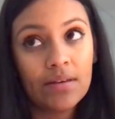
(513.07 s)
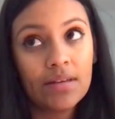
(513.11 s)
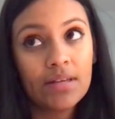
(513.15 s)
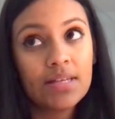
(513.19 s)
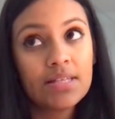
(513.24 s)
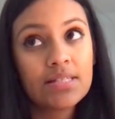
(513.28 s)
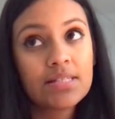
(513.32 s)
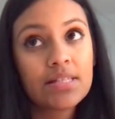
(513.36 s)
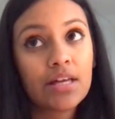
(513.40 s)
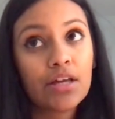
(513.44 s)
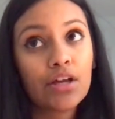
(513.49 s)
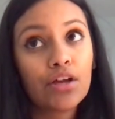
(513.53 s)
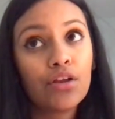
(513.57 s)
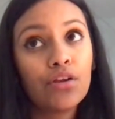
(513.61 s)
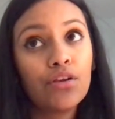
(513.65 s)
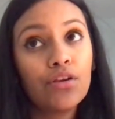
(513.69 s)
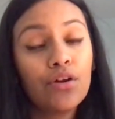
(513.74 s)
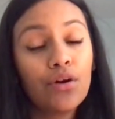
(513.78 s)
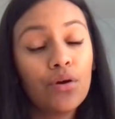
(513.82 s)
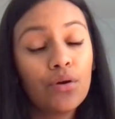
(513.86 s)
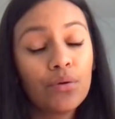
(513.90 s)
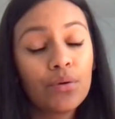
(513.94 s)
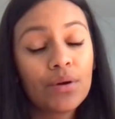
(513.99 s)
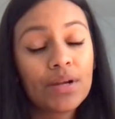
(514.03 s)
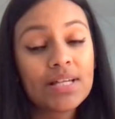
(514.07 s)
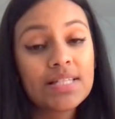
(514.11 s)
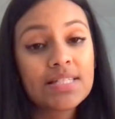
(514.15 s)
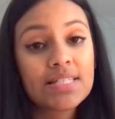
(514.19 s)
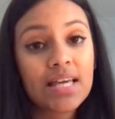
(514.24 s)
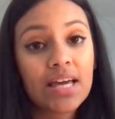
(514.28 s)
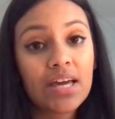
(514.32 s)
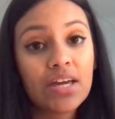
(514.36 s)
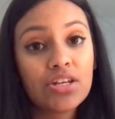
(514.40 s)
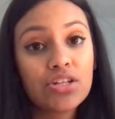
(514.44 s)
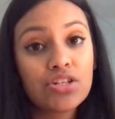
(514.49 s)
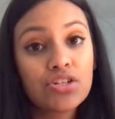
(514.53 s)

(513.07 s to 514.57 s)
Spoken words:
He's like, no, Grace, get